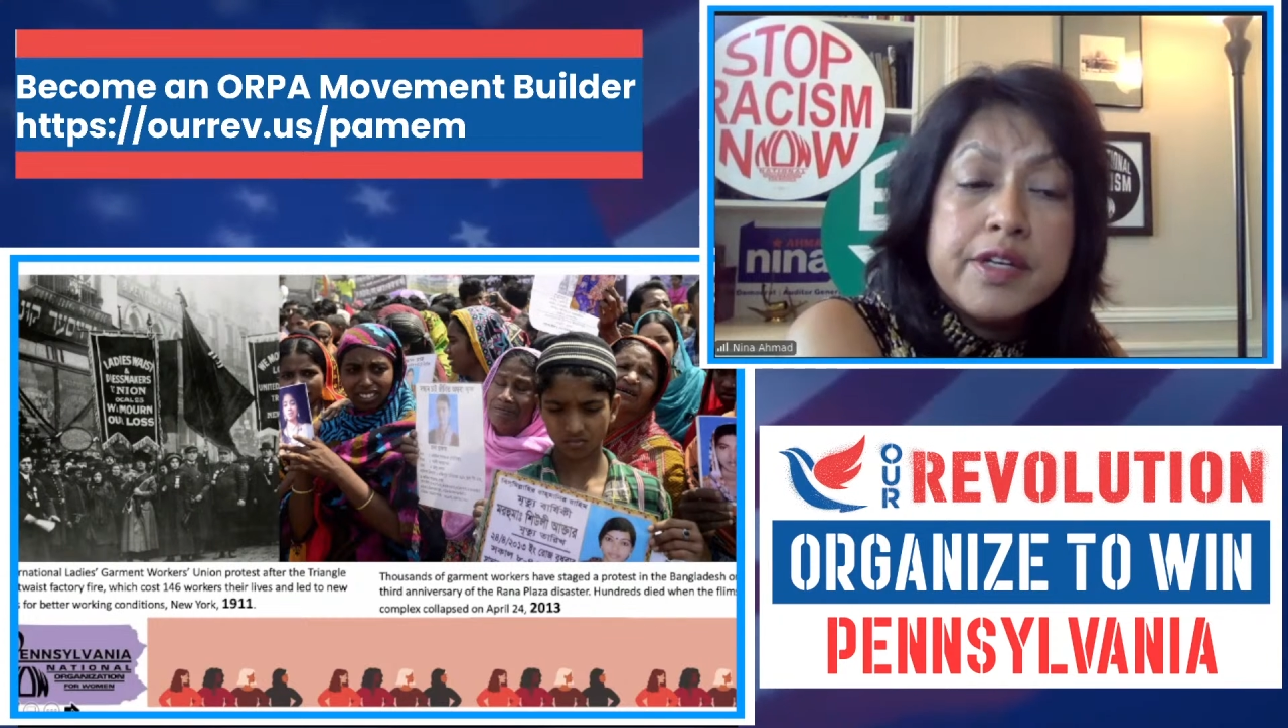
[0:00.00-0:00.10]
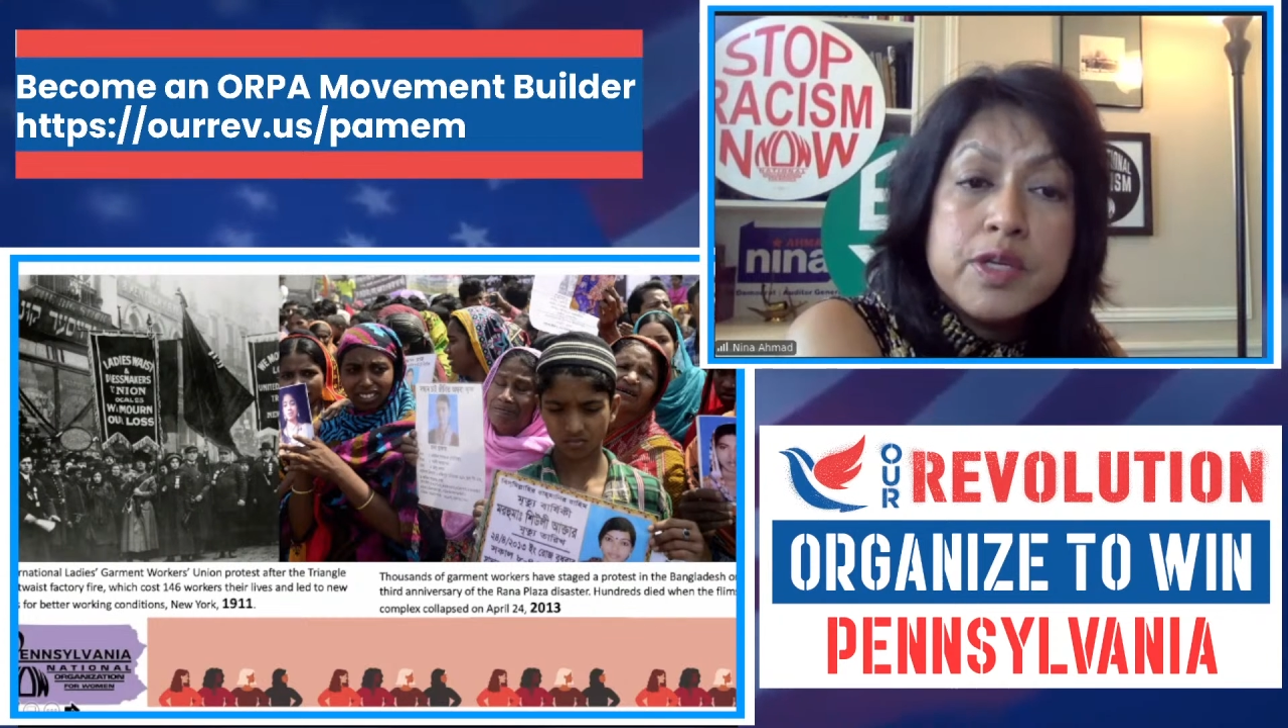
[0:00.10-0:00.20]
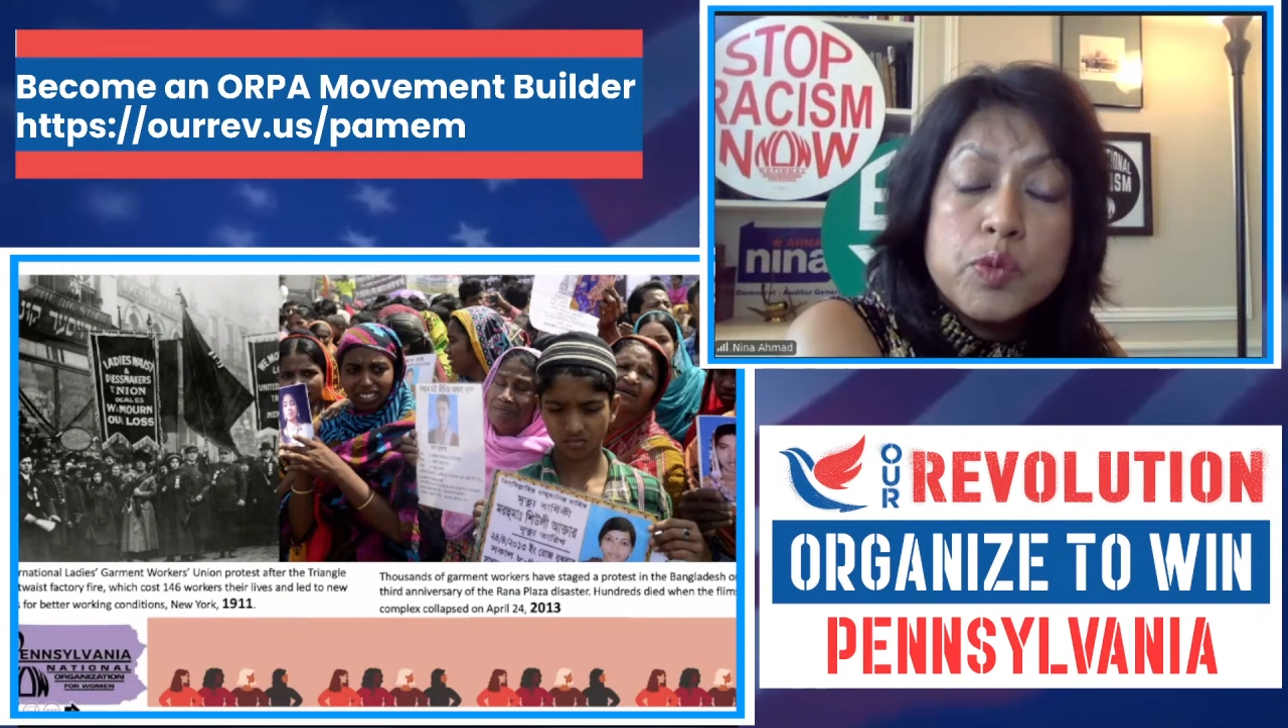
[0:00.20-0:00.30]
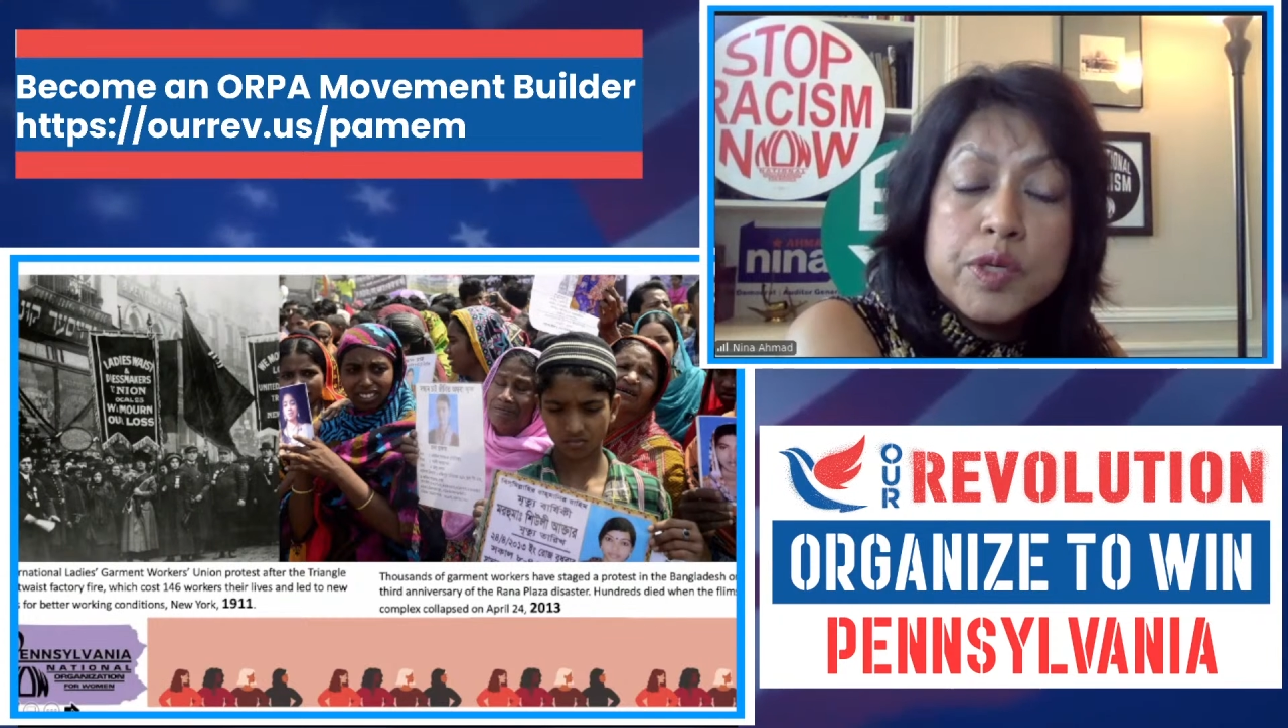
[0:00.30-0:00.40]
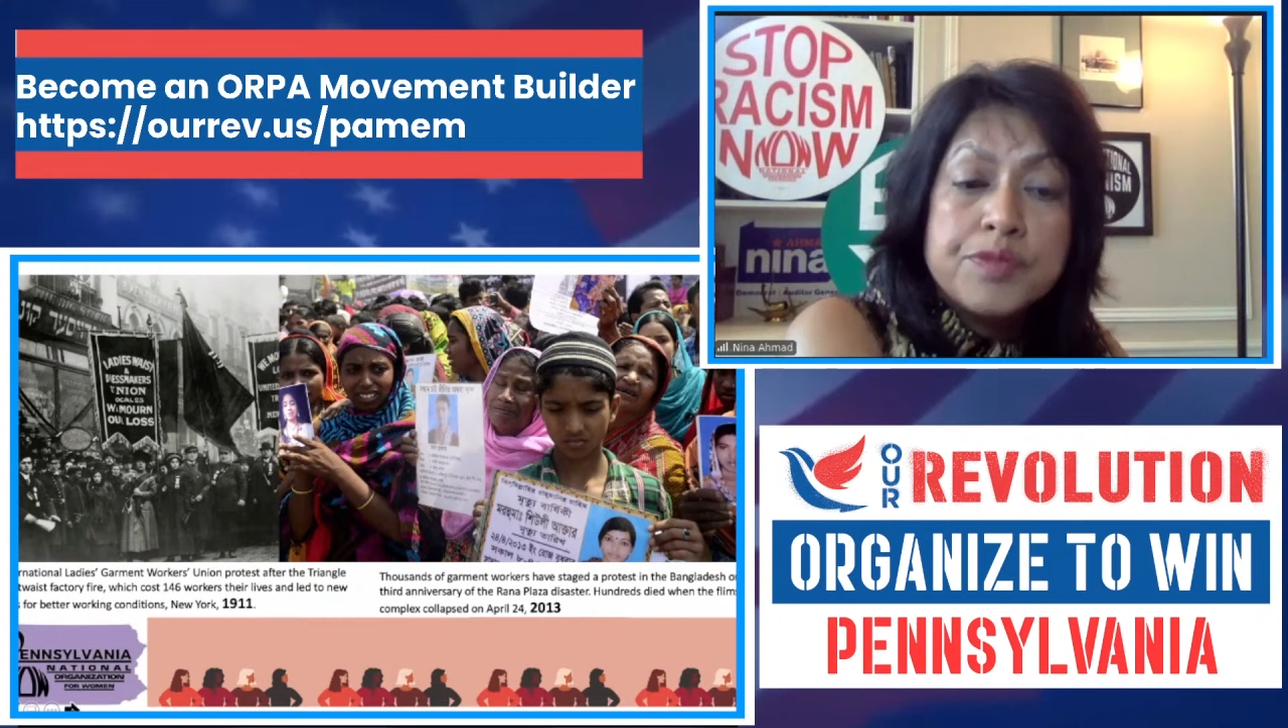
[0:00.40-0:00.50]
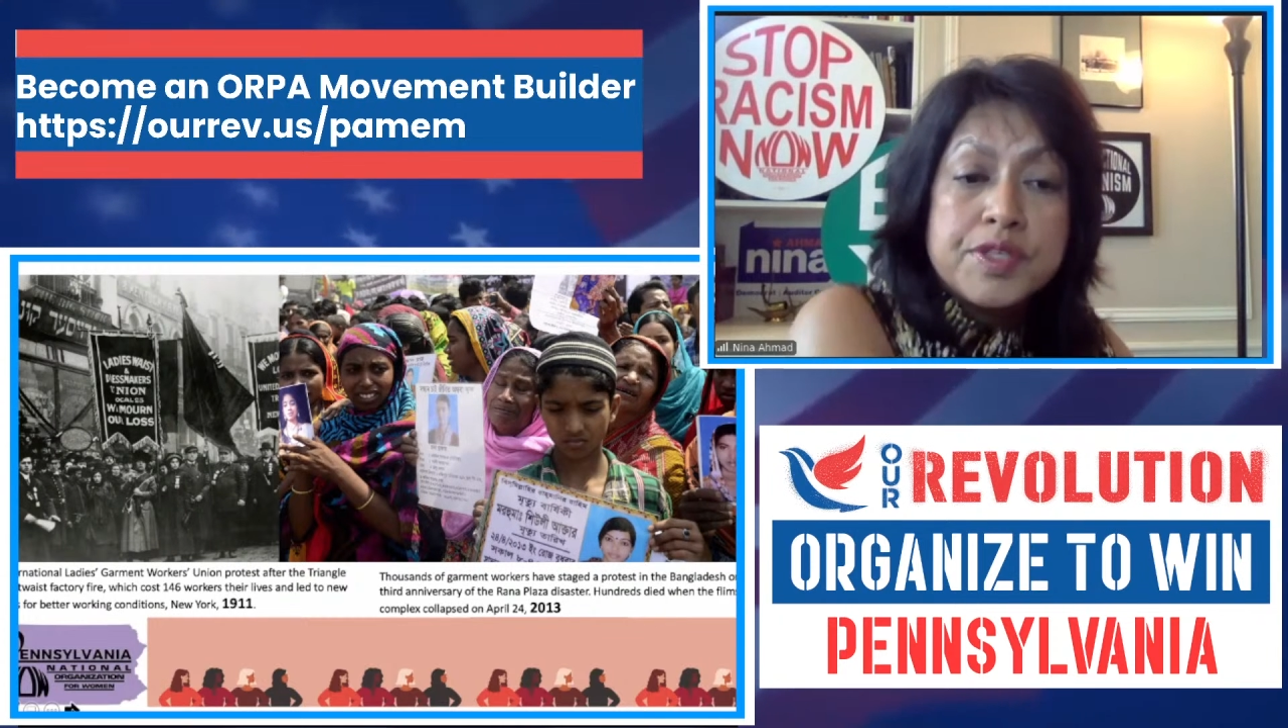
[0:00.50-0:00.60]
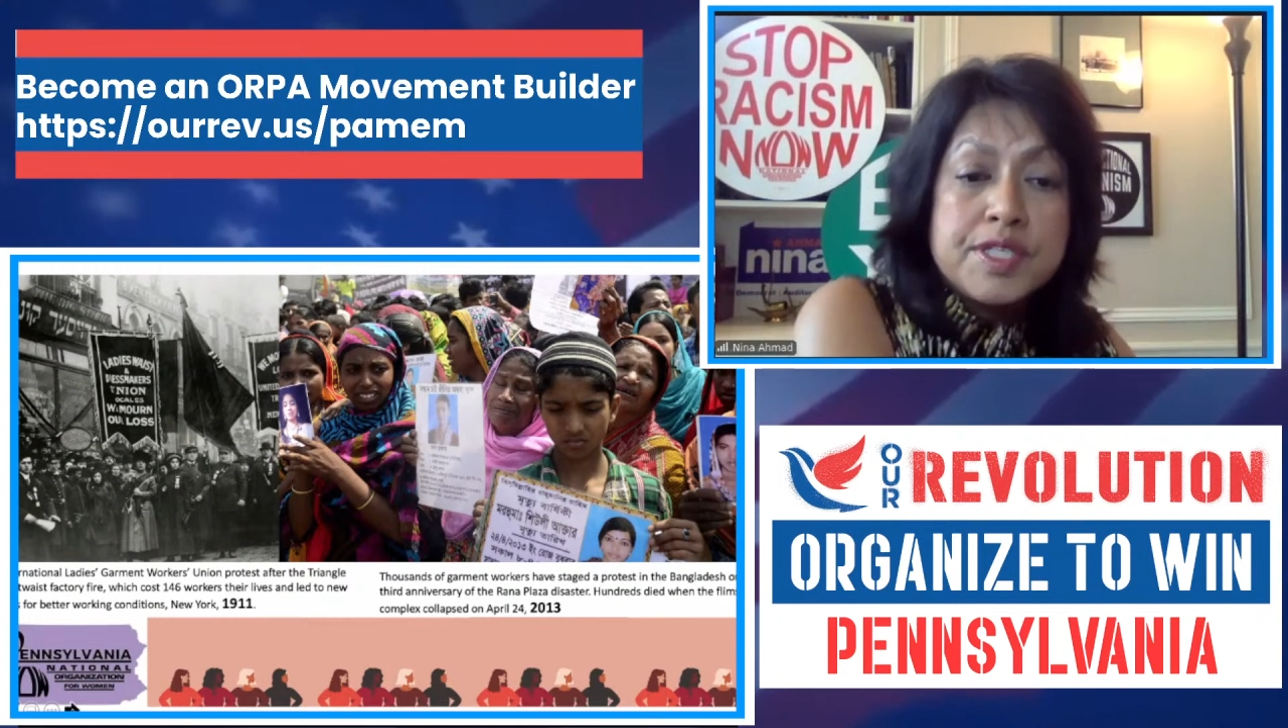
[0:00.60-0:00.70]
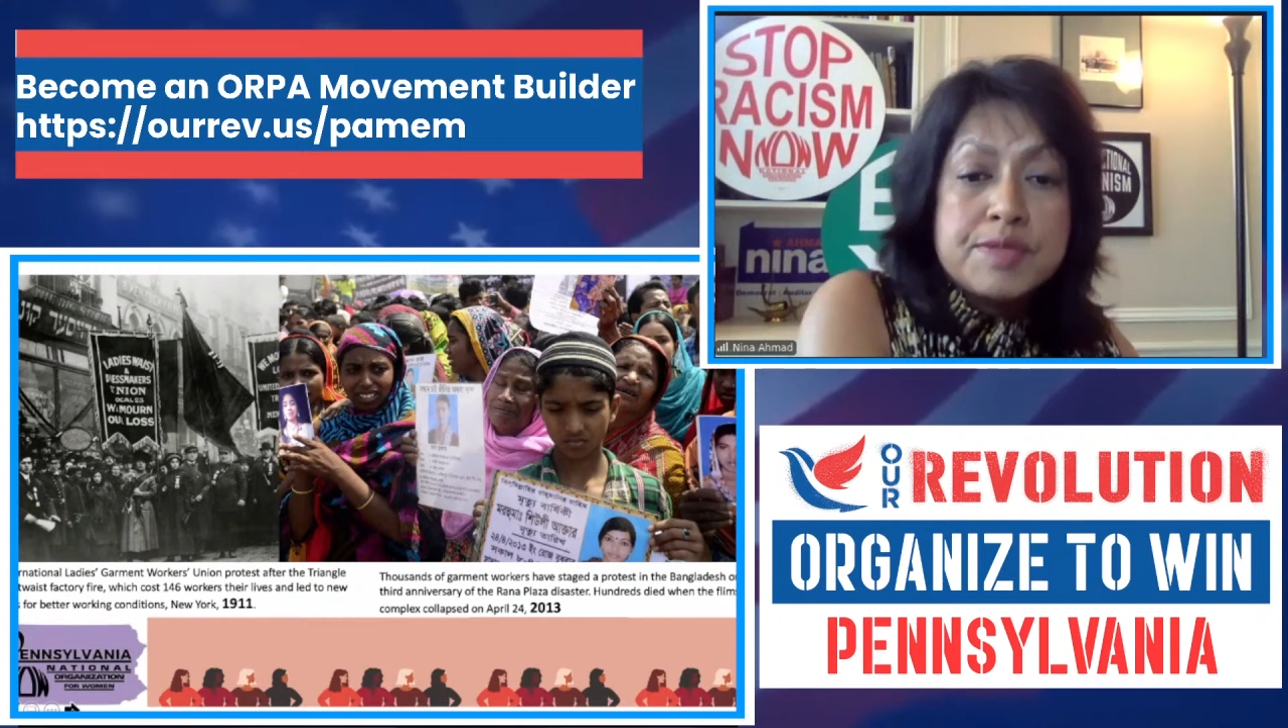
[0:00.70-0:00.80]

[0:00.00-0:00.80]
in one of these